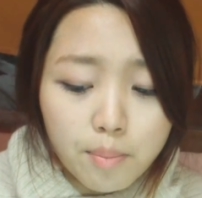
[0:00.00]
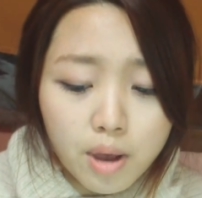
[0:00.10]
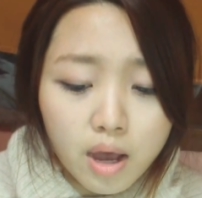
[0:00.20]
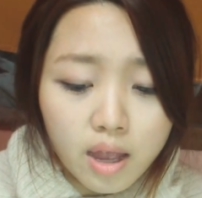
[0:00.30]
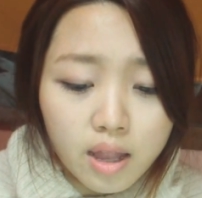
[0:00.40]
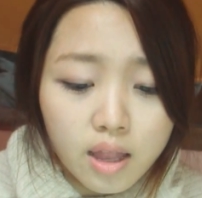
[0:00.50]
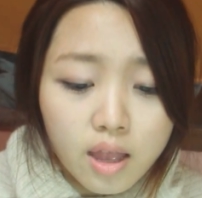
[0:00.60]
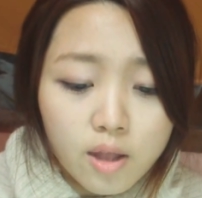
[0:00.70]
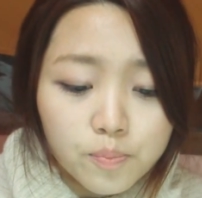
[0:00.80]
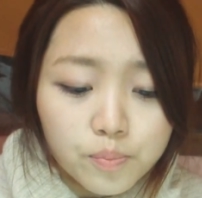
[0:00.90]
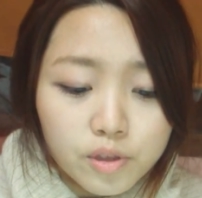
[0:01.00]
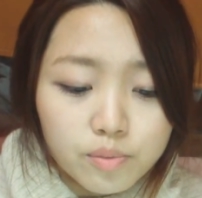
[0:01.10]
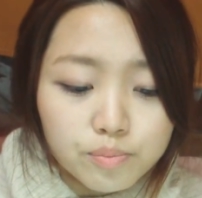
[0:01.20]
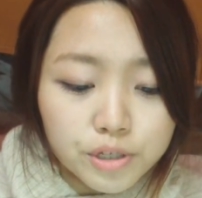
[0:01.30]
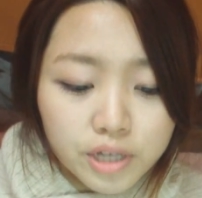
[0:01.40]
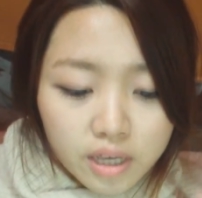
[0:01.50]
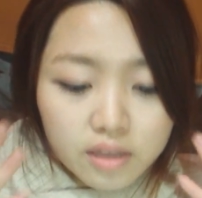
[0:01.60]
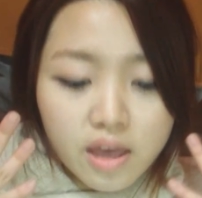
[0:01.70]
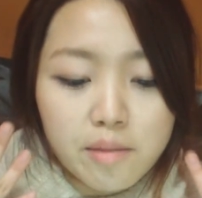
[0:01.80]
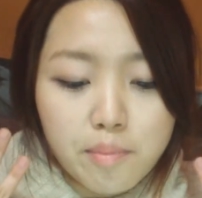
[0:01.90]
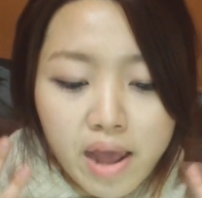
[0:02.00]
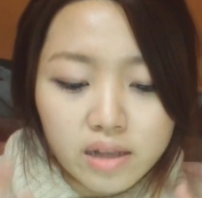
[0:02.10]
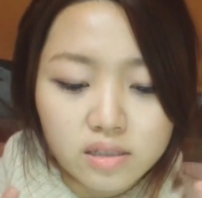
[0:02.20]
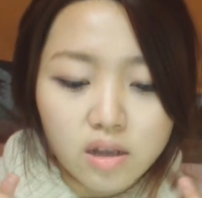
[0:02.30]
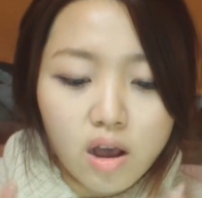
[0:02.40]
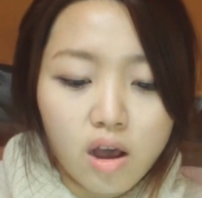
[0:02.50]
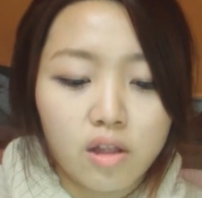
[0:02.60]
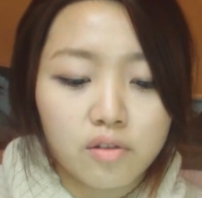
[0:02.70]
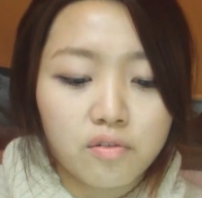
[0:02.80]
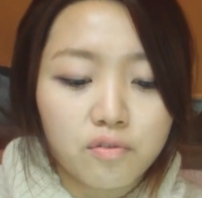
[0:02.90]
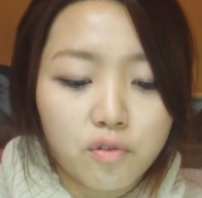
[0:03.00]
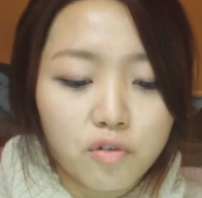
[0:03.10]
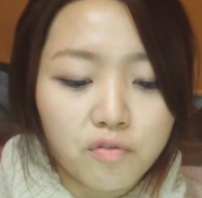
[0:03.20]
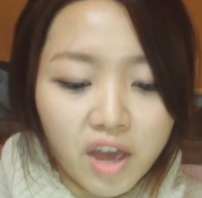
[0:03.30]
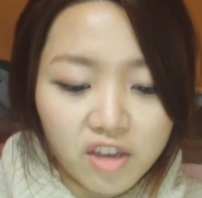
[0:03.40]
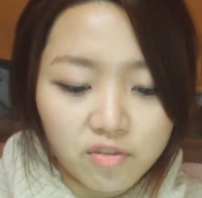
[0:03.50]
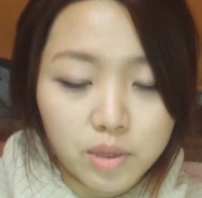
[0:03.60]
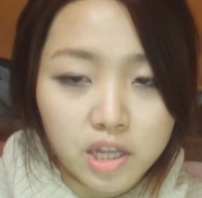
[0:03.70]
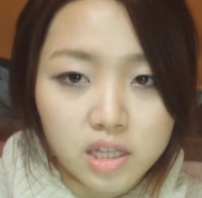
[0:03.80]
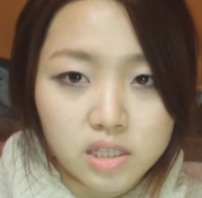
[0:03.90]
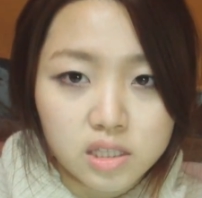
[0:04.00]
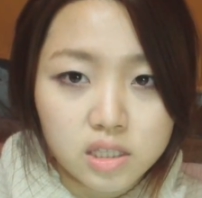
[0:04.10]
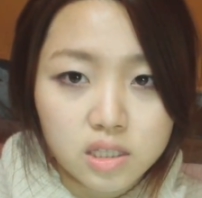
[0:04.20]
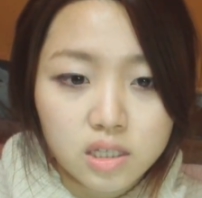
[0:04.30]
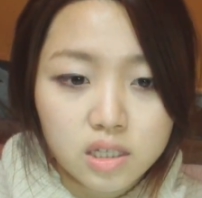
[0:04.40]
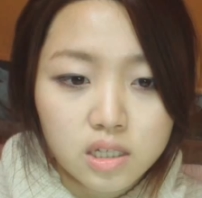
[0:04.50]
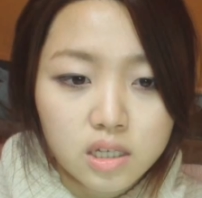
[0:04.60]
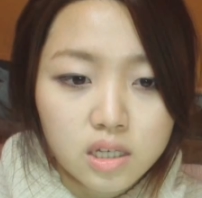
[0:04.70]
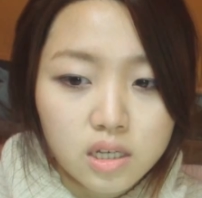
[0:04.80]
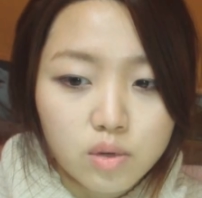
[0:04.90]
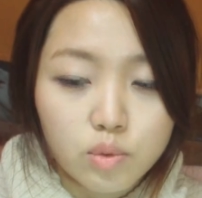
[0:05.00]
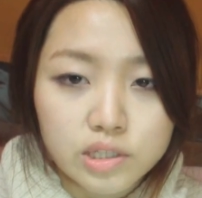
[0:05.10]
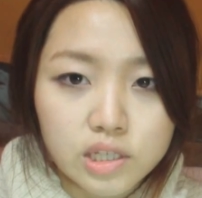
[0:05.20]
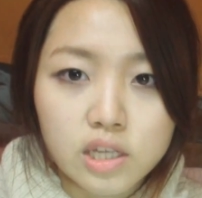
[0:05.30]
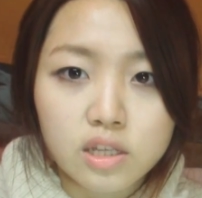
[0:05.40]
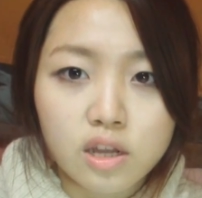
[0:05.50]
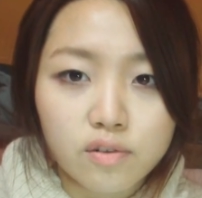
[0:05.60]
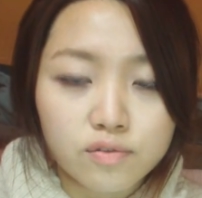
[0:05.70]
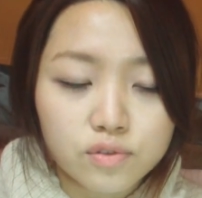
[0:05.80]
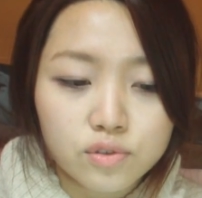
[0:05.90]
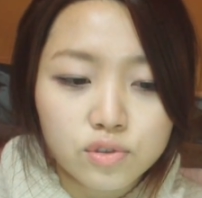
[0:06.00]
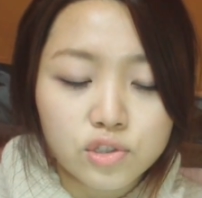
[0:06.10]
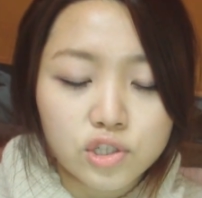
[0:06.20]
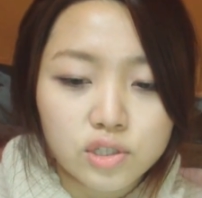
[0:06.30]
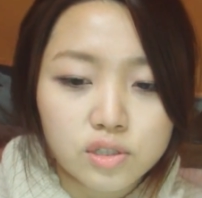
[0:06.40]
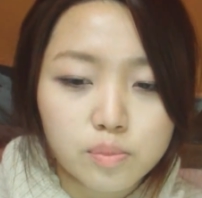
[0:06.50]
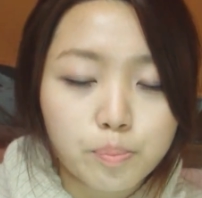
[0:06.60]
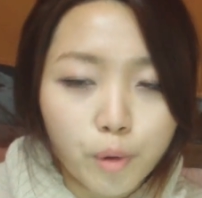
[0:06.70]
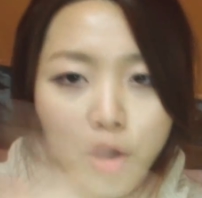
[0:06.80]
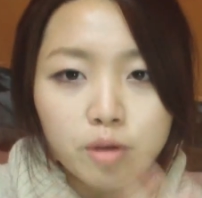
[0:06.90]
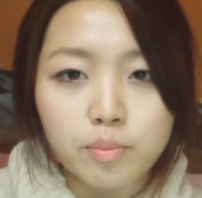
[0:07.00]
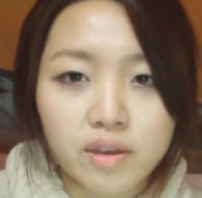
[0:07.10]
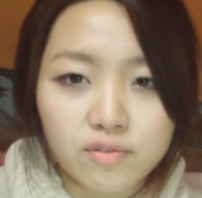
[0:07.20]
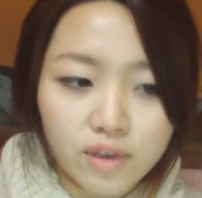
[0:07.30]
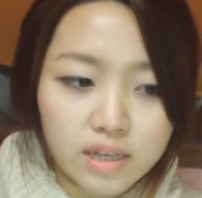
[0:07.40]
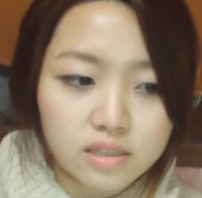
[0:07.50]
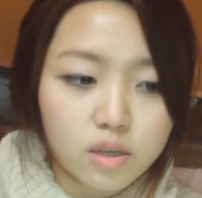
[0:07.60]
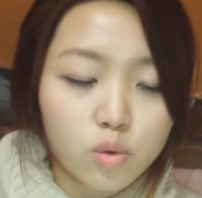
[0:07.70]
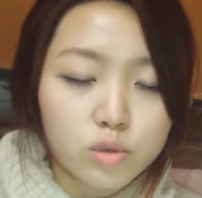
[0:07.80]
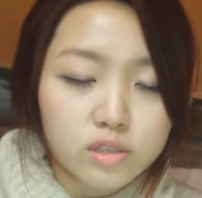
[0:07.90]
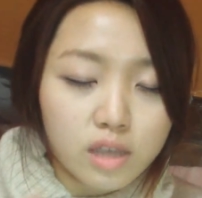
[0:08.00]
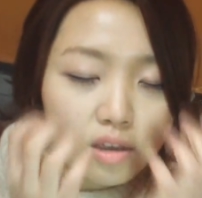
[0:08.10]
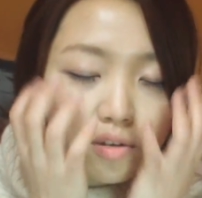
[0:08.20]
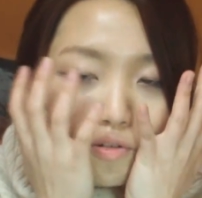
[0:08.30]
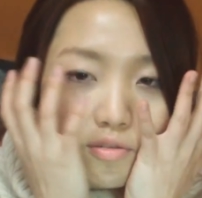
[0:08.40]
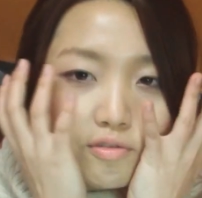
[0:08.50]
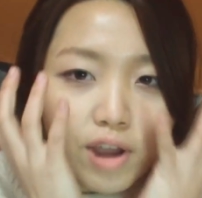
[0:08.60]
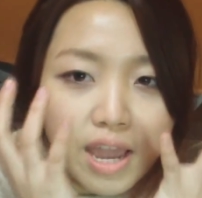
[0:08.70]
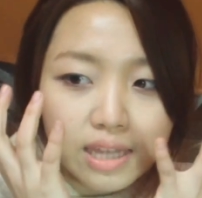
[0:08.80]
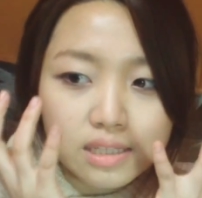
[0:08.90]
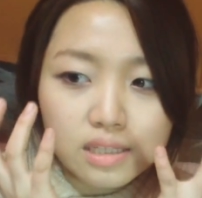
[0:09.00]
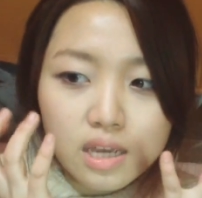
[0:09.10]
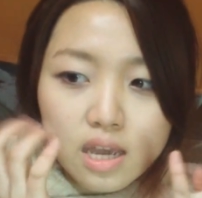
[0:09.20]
But putting that mask on for 5 minutes was enough to just burn my face. It was like red,